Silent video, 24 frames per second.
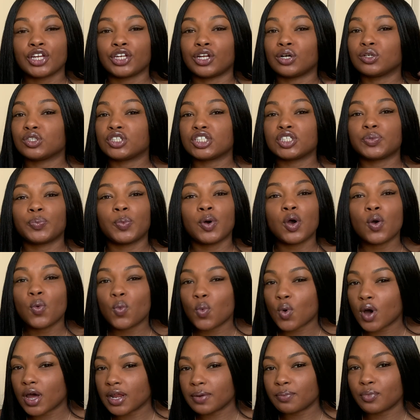Don't just put
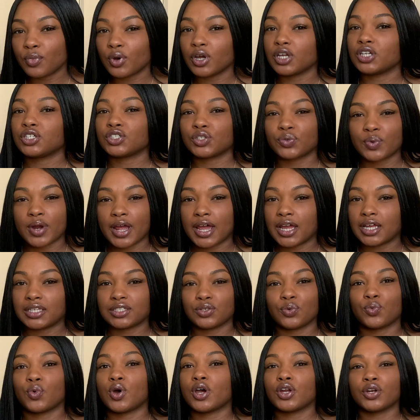one moisturizer,
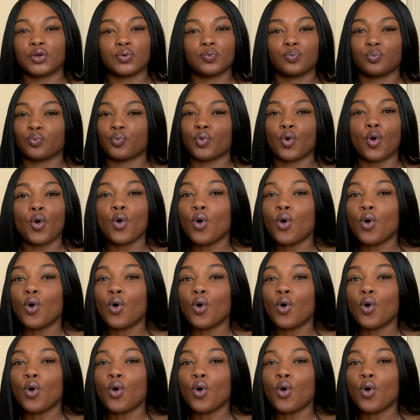one